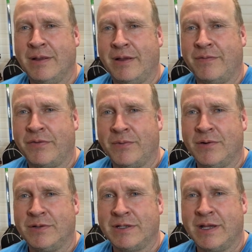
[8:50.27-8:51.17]
if the
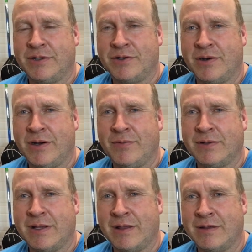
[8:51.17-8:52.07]
roads get dry,
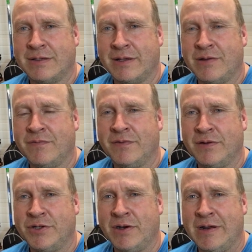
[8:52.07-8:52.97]
we'll take this thing out
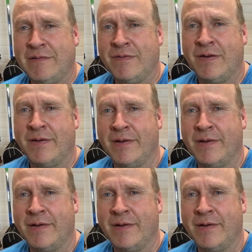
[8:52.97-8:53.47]
for a drive.